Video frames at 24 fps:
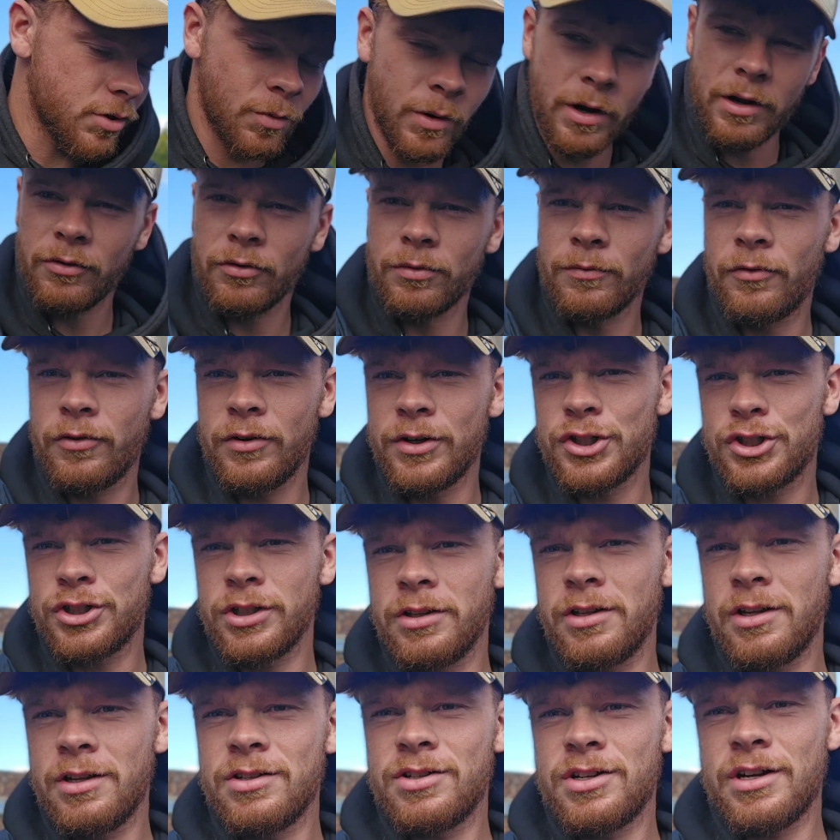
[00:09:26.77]
away from finishing
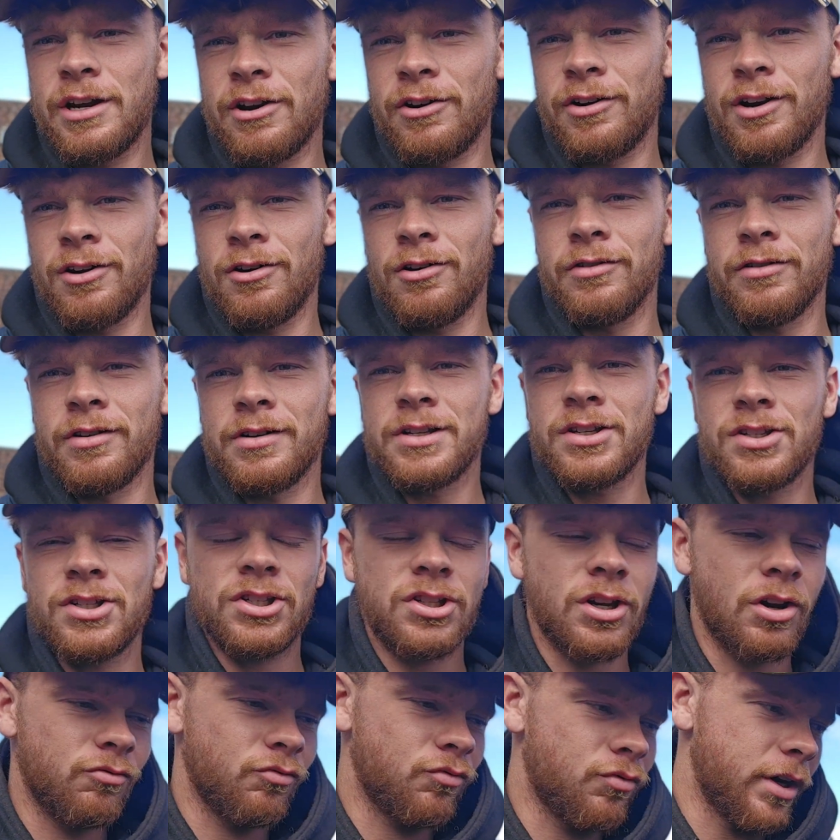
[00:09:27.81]
the interior on
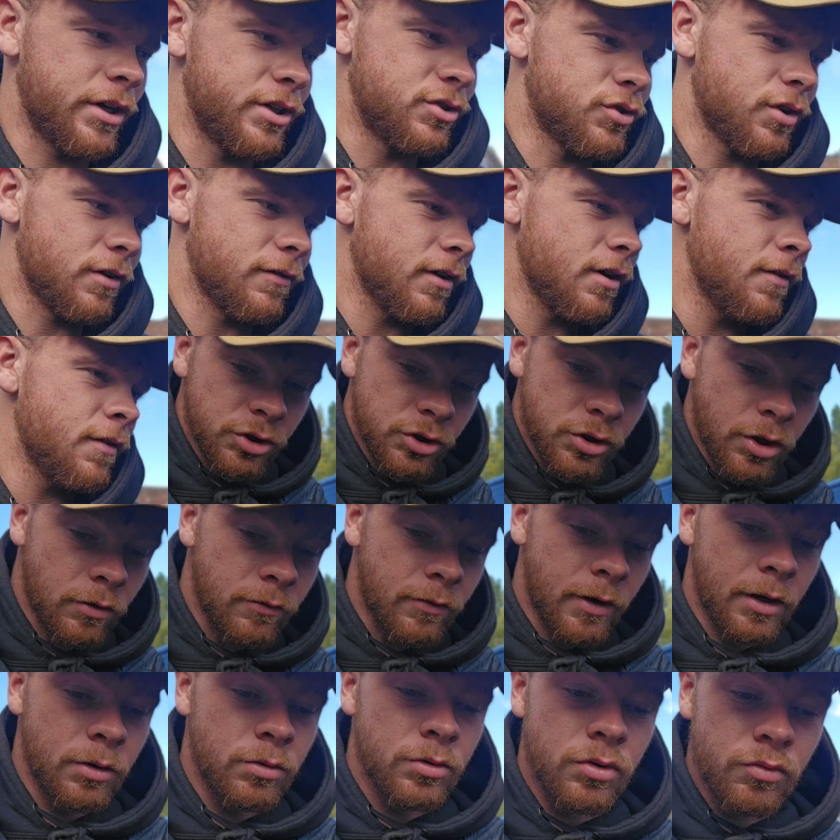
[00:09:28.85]
this Range Rover. going
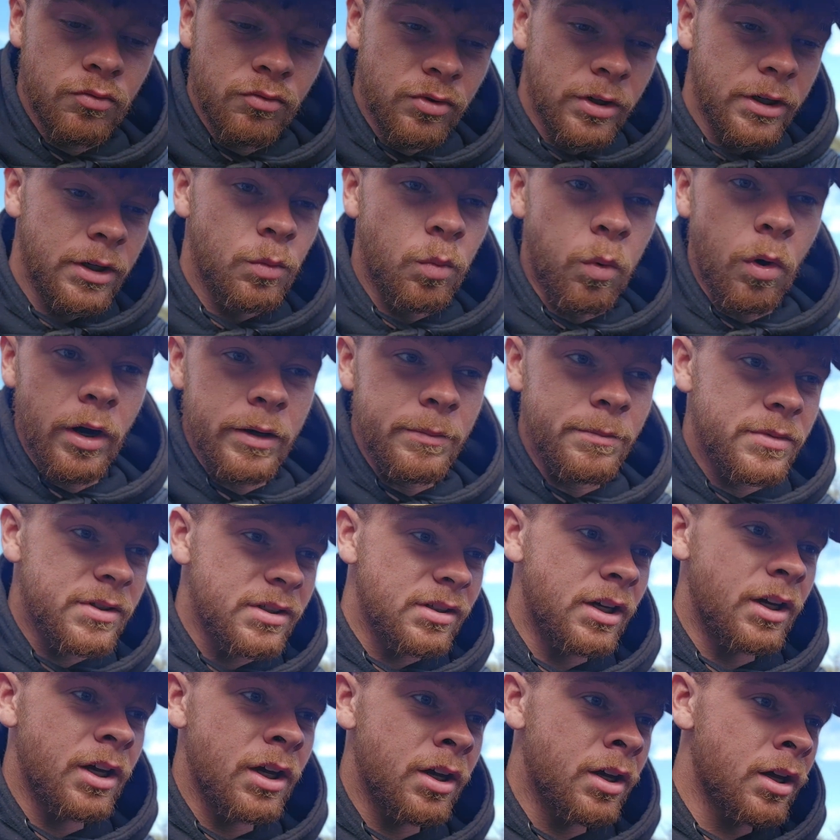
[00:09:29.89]
around, re-wiped
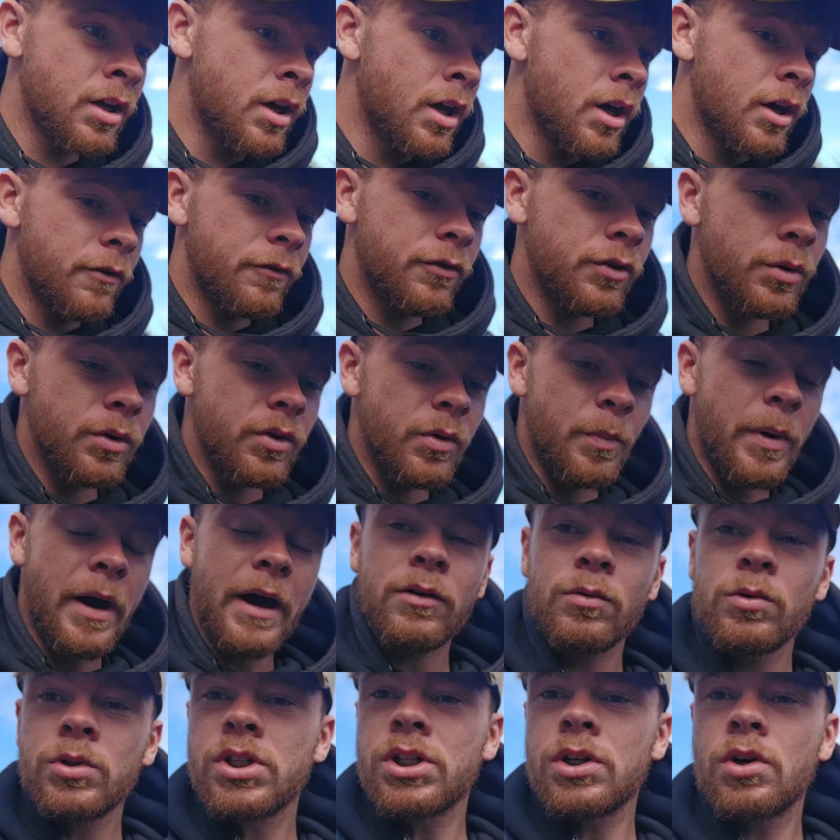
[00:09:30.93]
a few of the
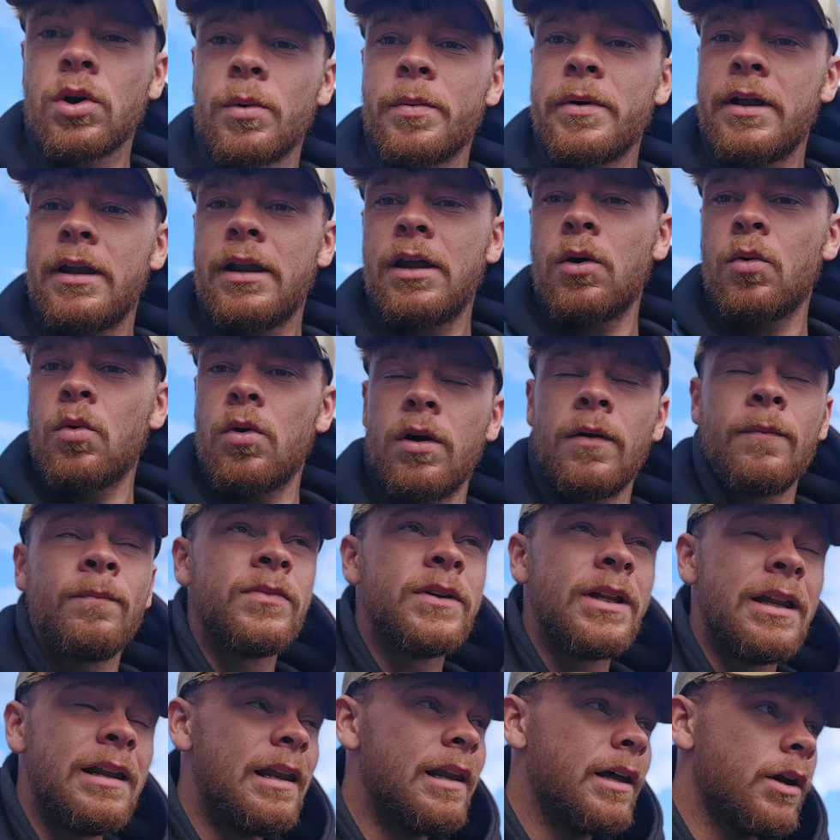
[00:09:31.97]
panels that got a
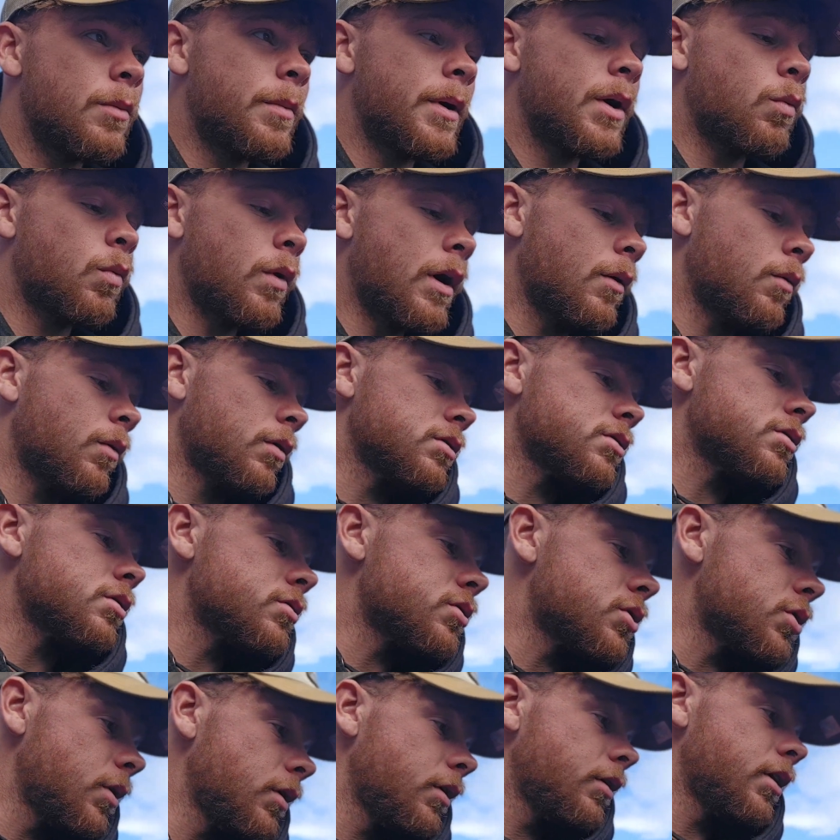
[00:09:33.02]
little bit wet whilst I was
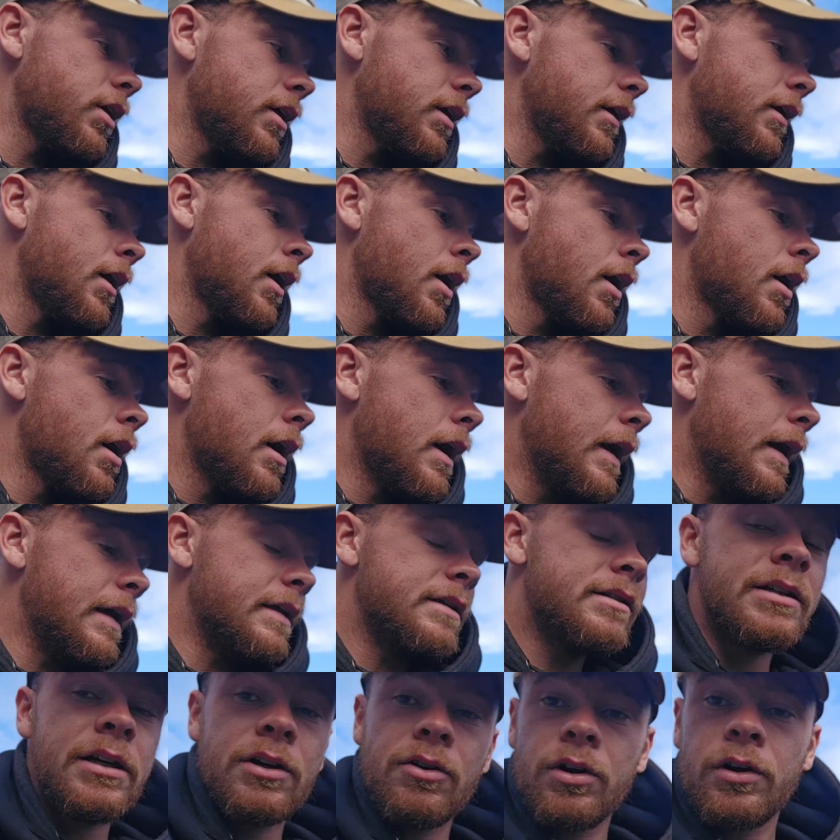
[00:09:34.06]
doing the
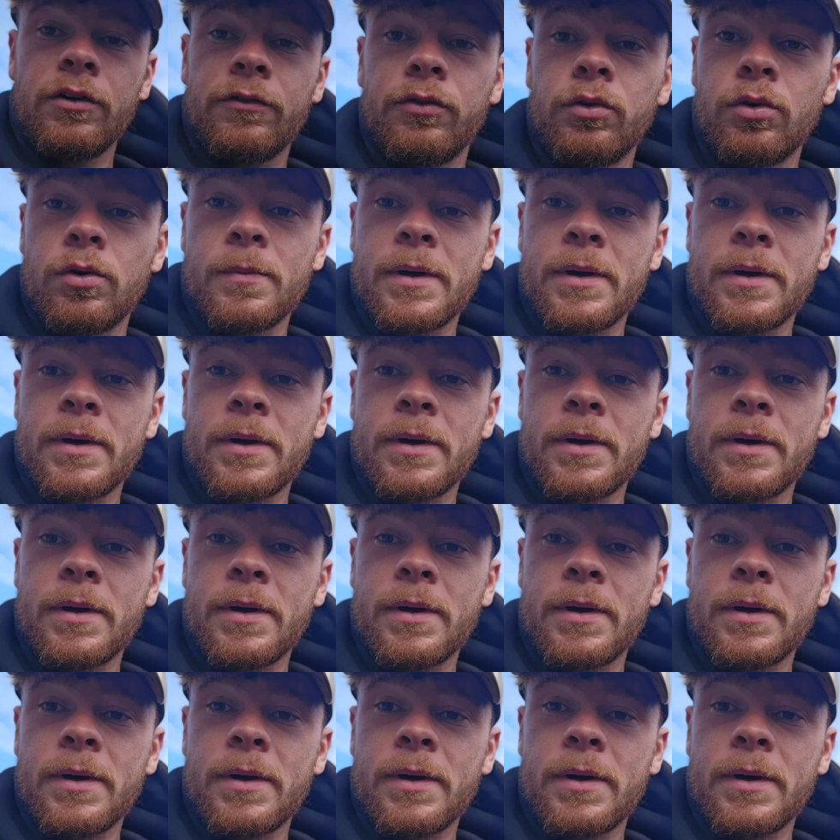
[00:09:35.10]
interior floor